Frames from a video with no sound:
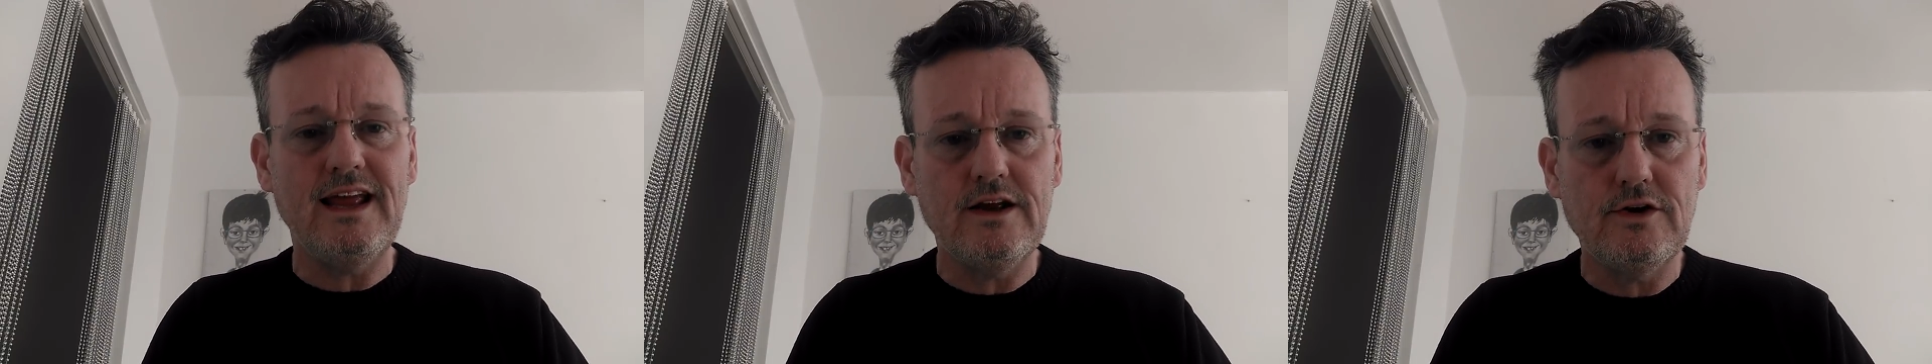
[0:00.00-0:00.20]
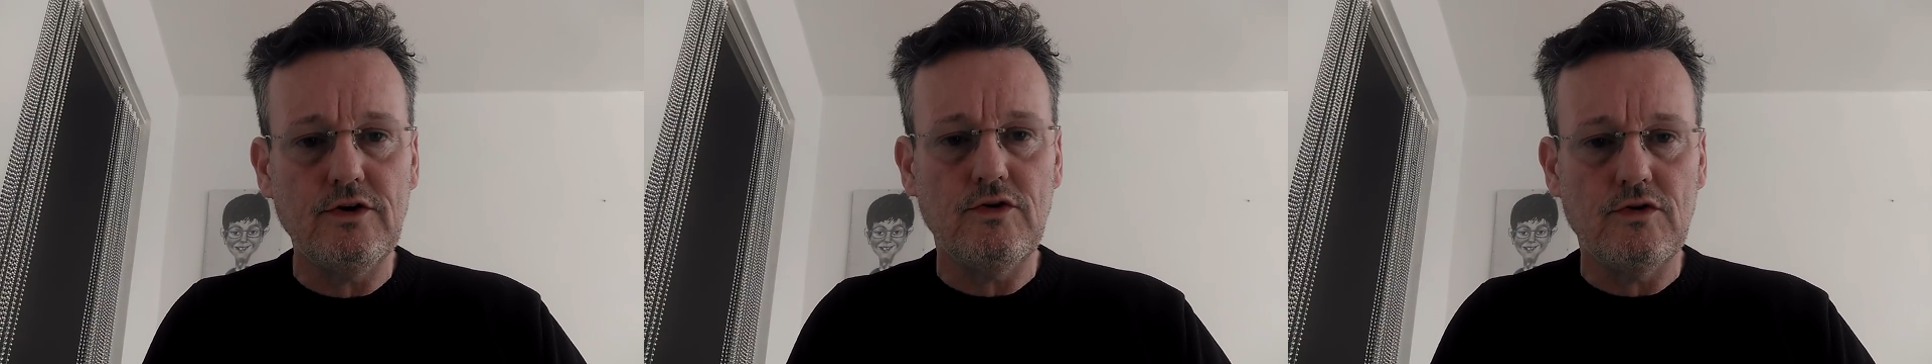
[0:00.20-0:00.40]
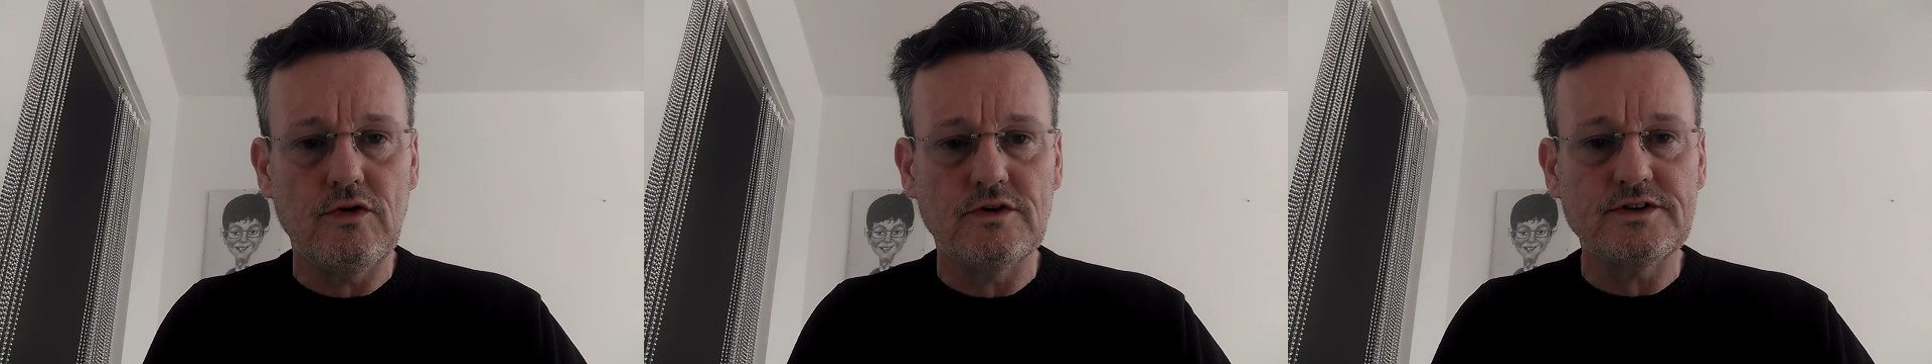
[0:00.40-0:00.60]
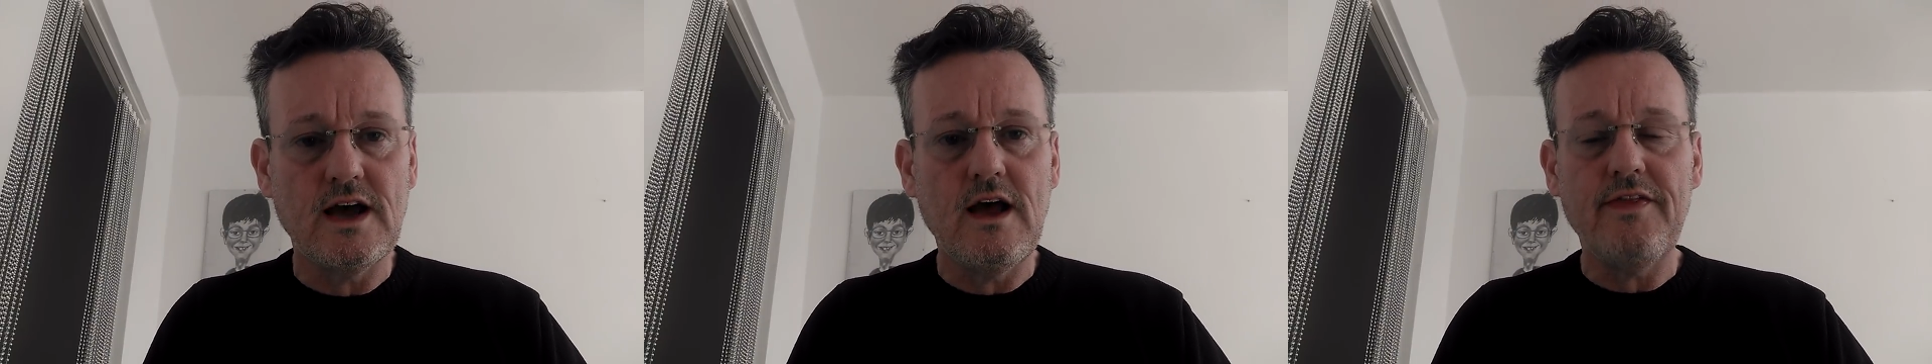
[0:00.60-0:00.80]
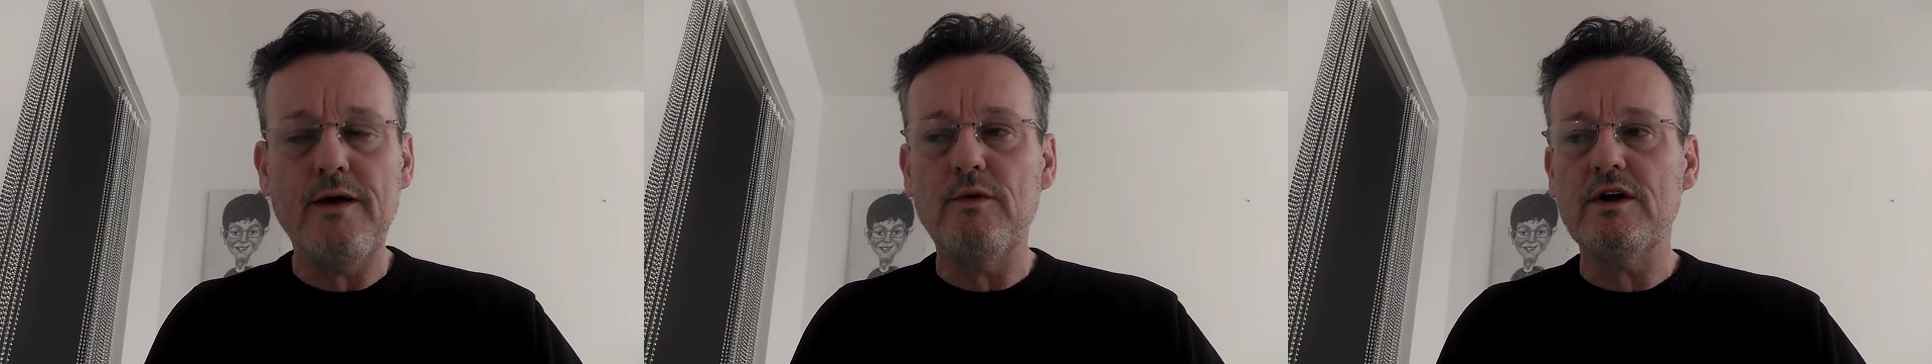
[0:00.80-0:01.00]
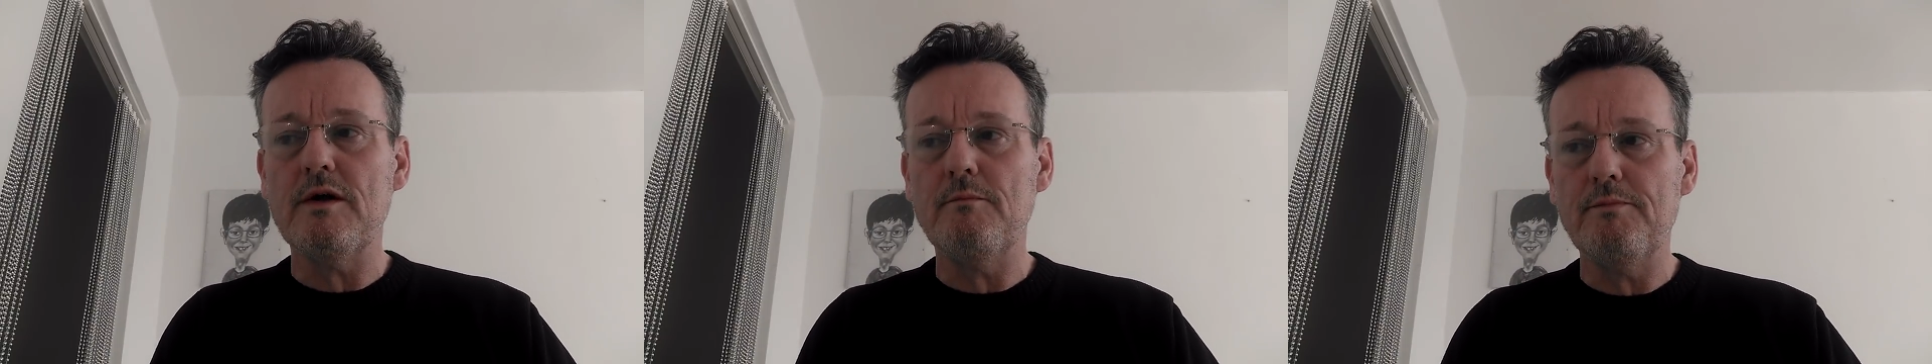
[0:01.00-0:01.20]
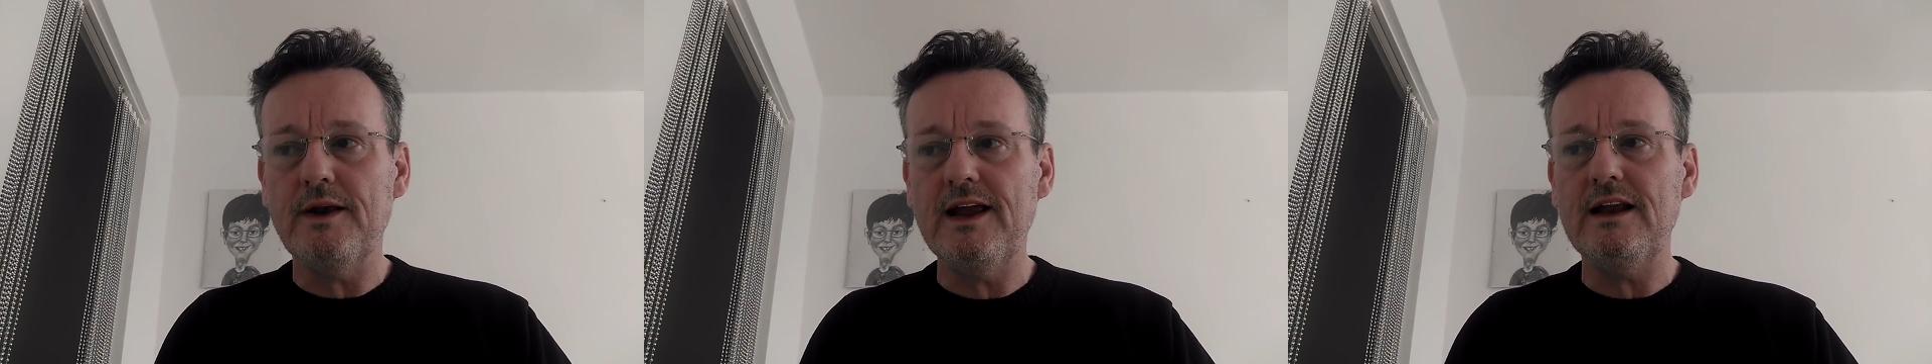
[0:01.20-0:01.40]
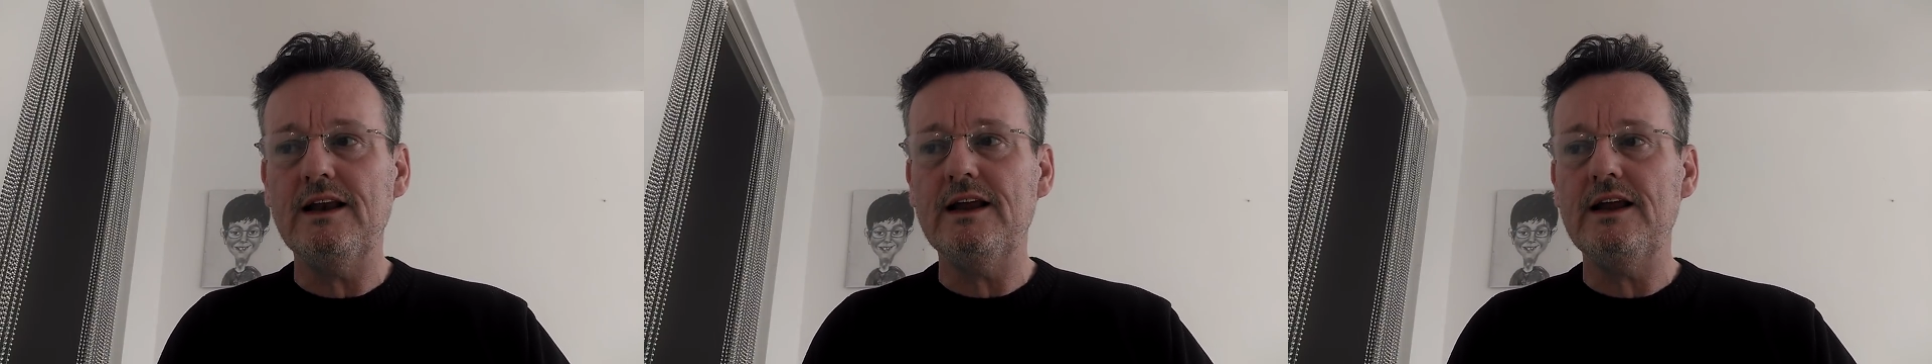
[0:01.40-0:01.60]
ignored. They were
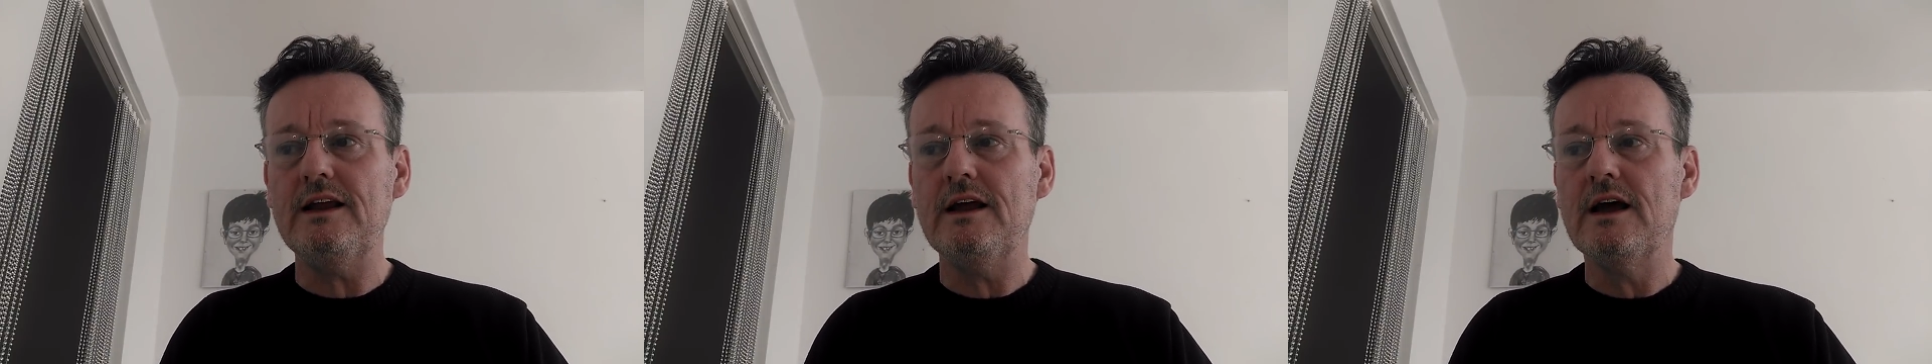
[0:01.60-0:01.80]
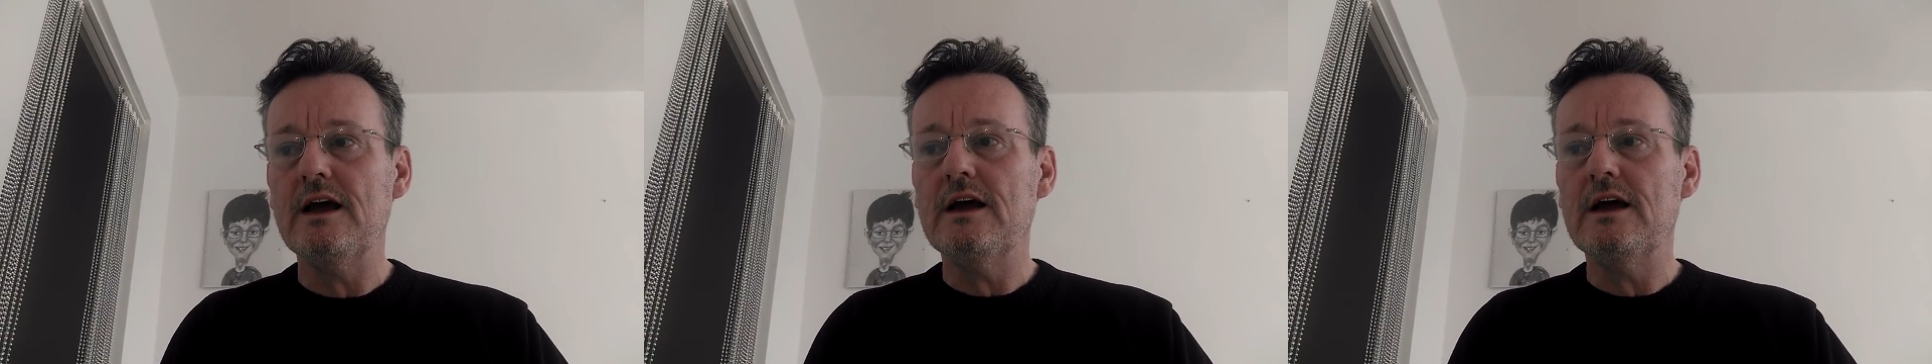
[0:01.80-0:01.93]
completely